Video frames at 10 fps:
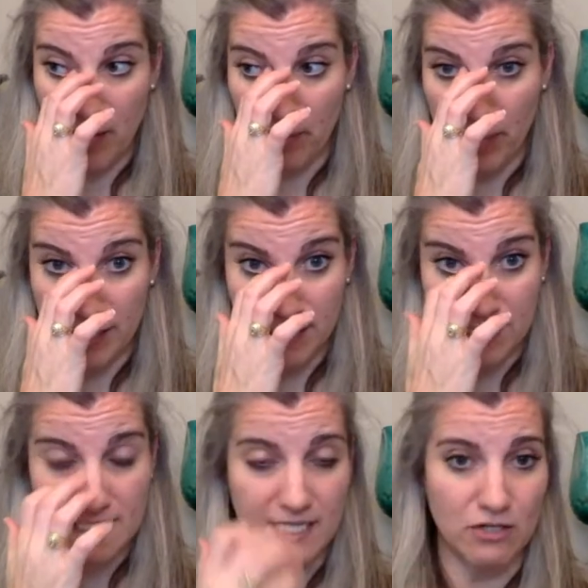
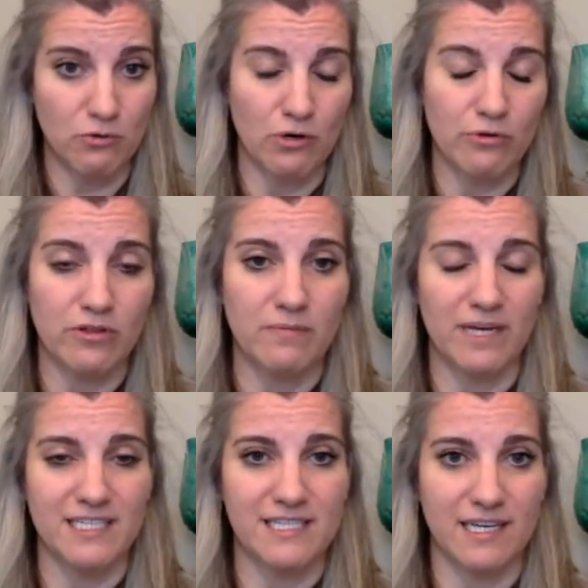abundant and growth
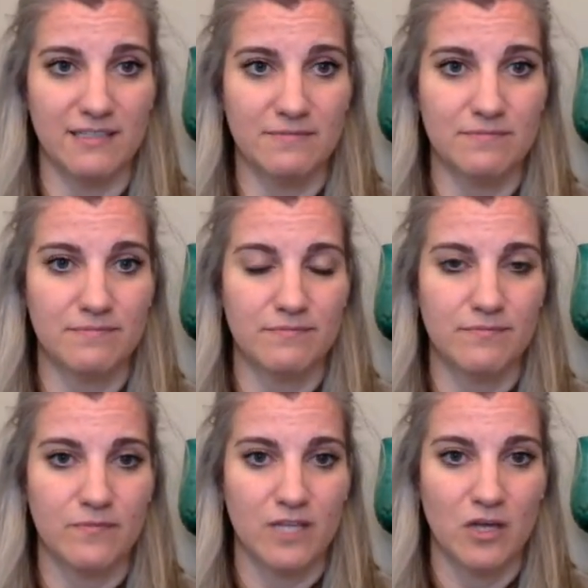mindset?
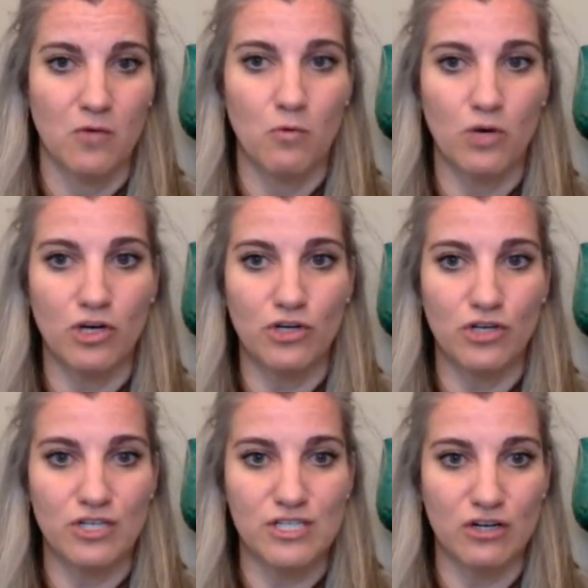What are you
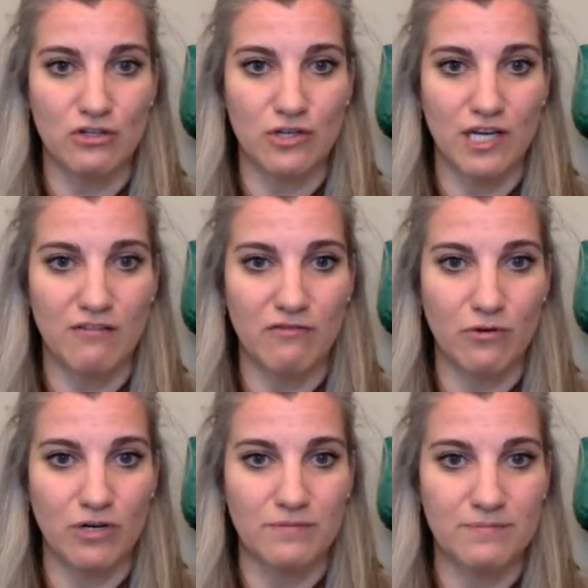going to start looking
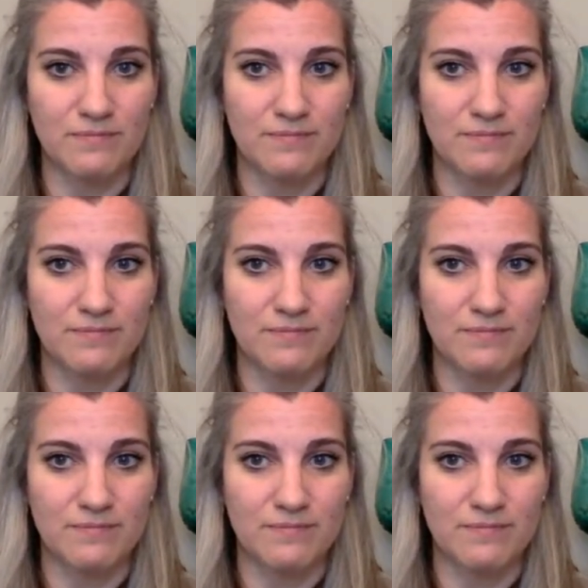for?